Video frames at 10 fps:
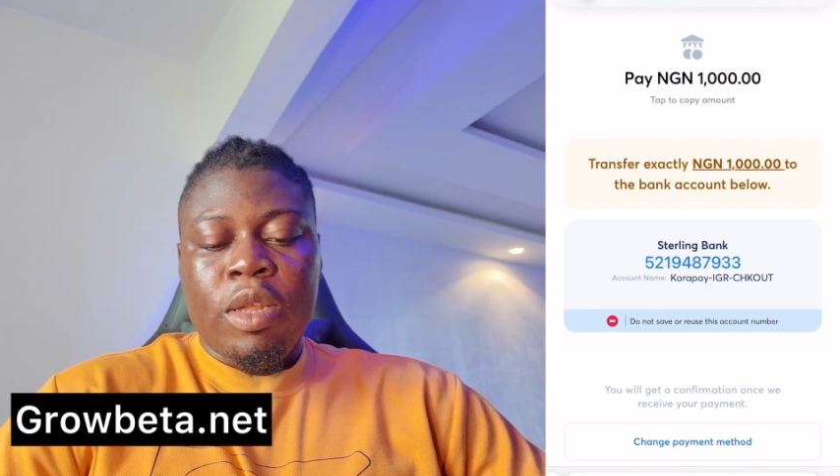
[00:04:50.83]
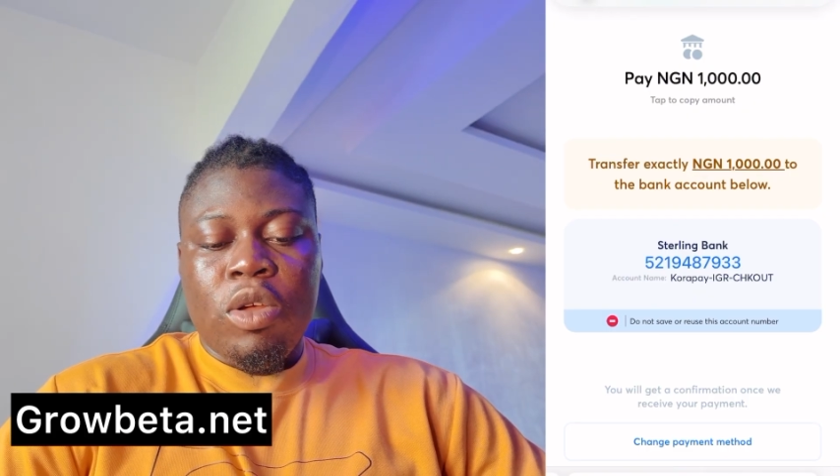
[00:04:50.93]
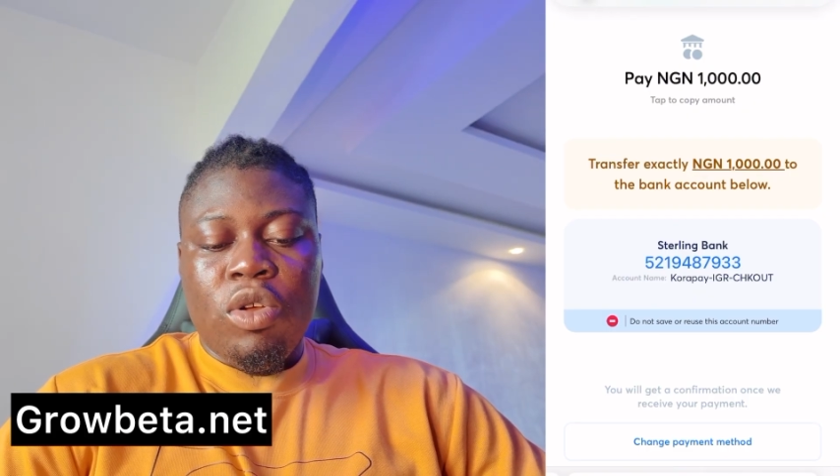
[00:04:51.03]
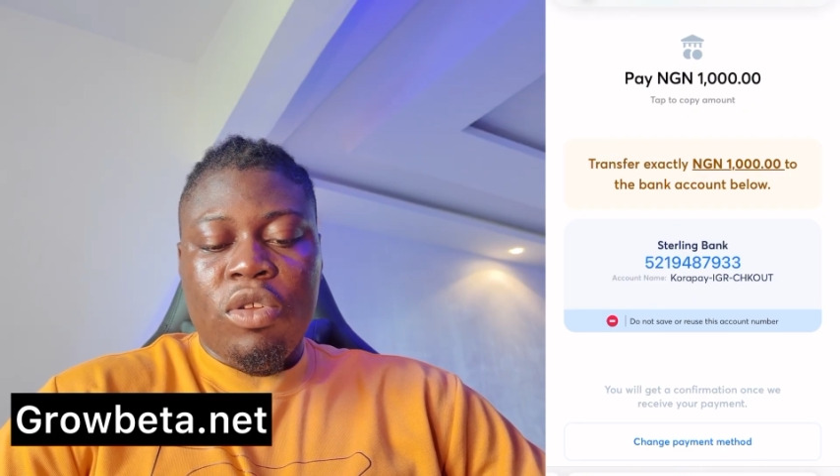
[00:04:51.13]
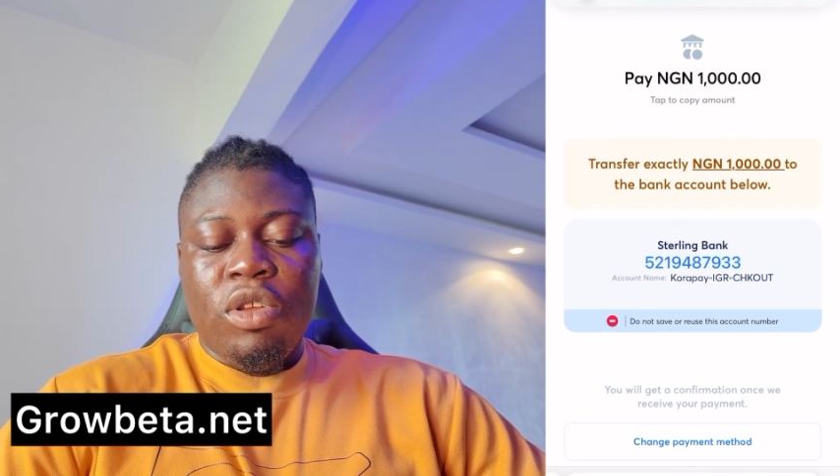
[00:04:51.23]

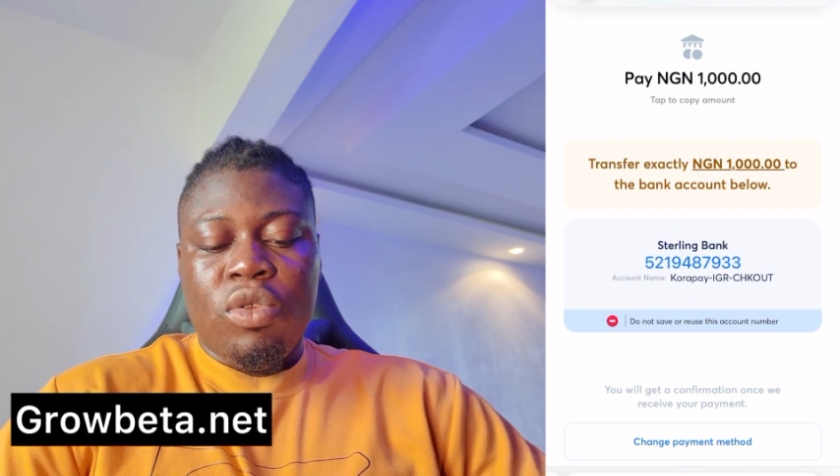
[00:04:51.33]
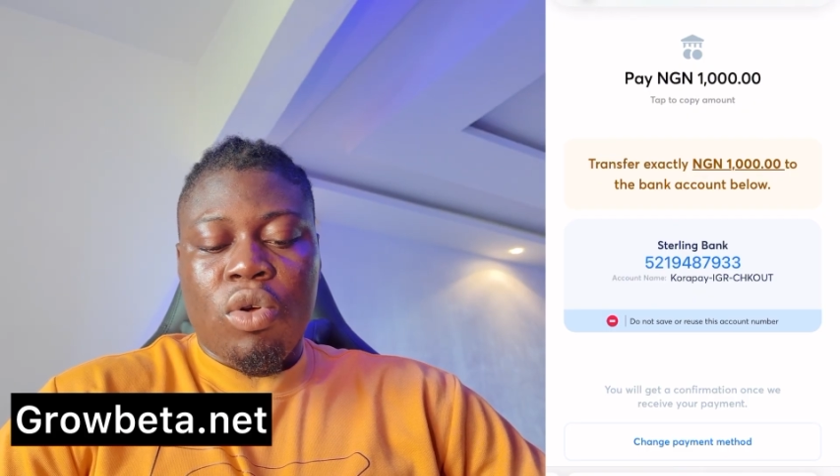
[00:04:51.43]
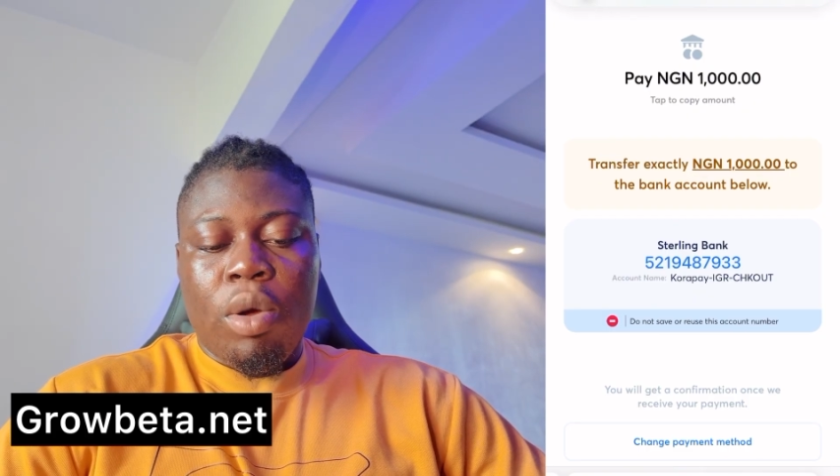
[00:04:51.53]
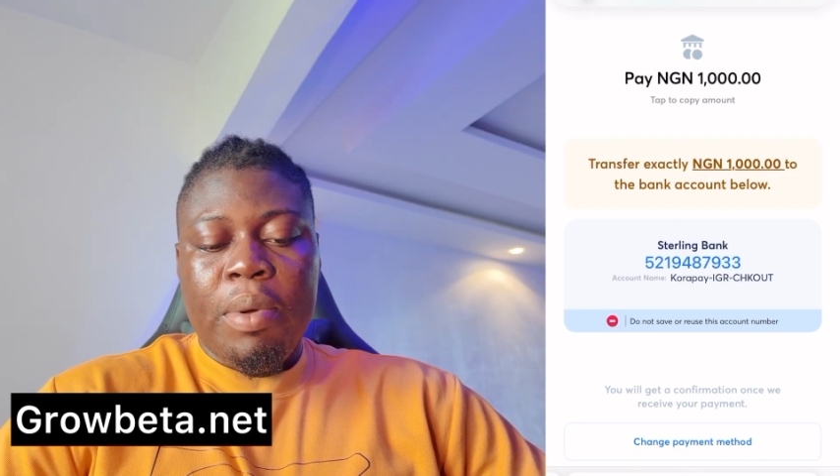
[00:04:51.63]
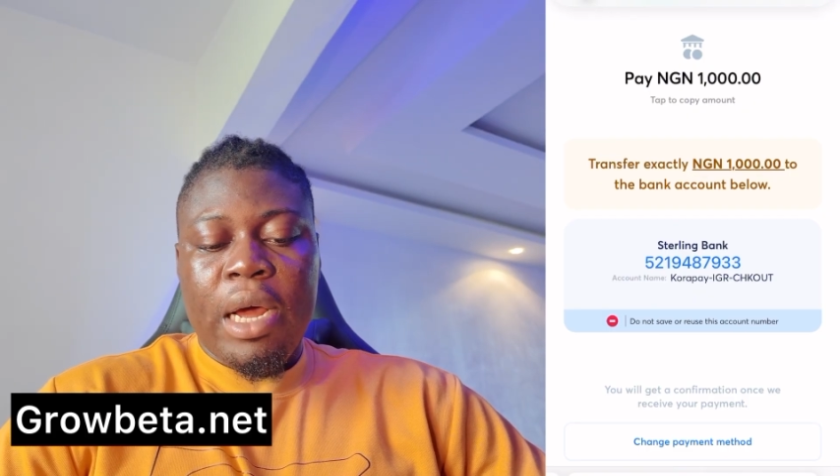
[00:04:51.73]
You just need
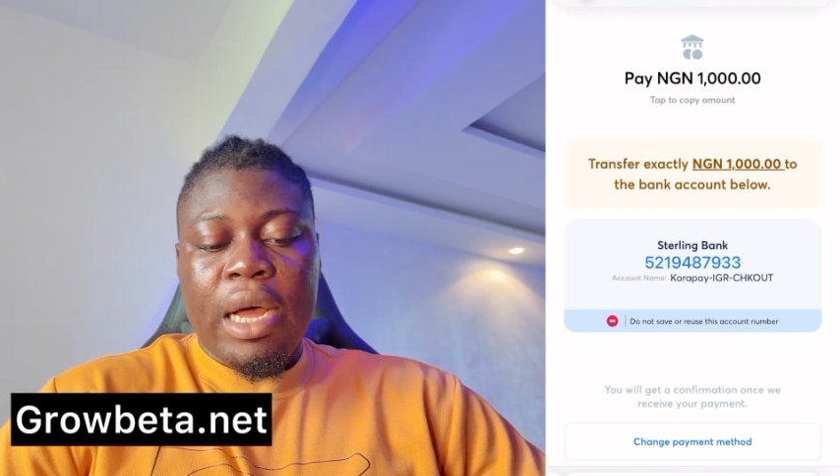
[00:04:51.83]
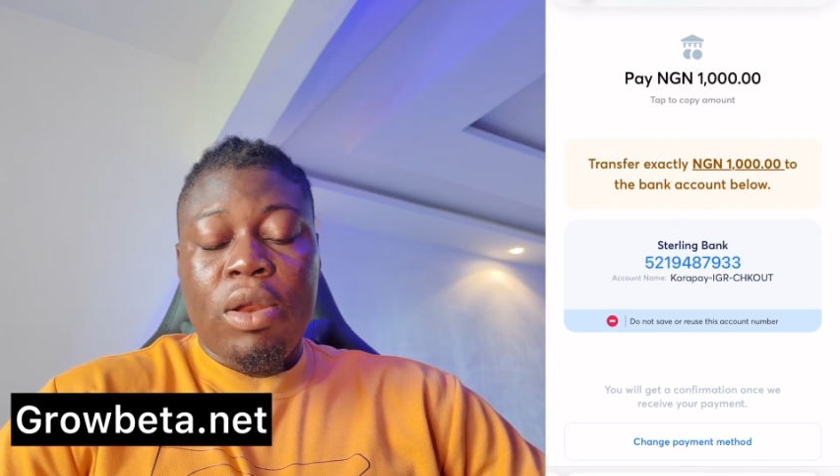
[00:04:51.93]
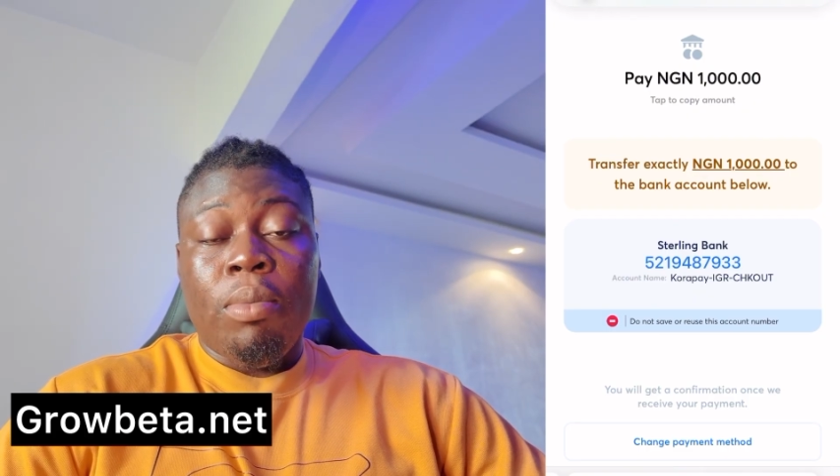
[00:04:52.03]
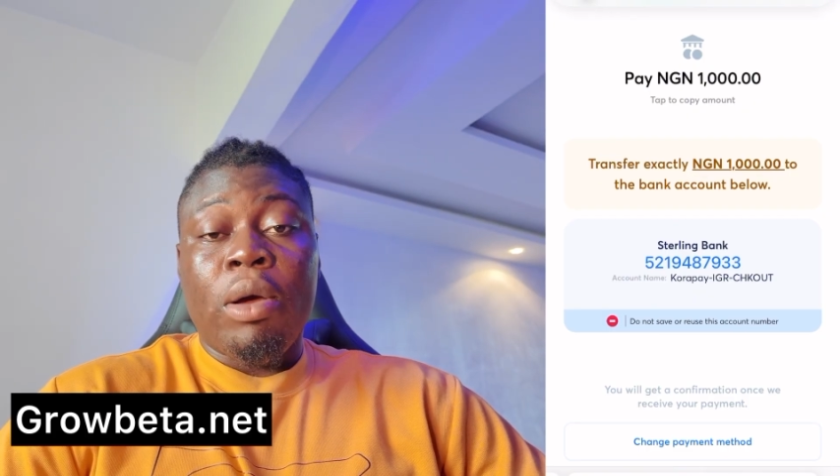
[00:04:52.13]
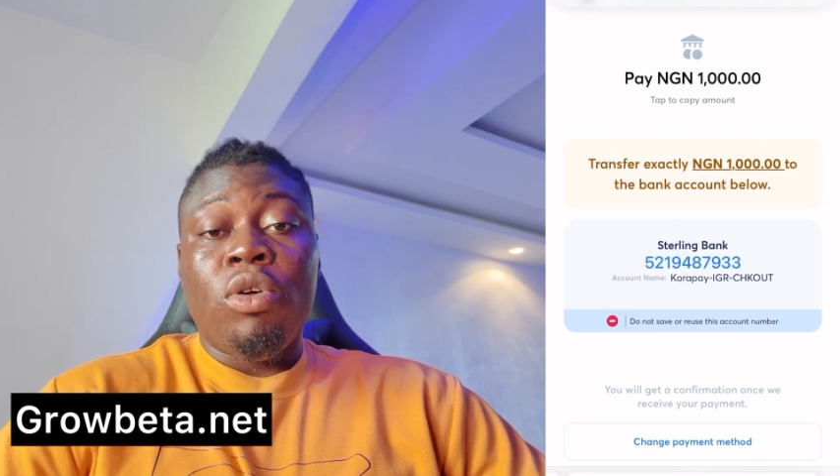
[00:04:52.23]
to copy the account number,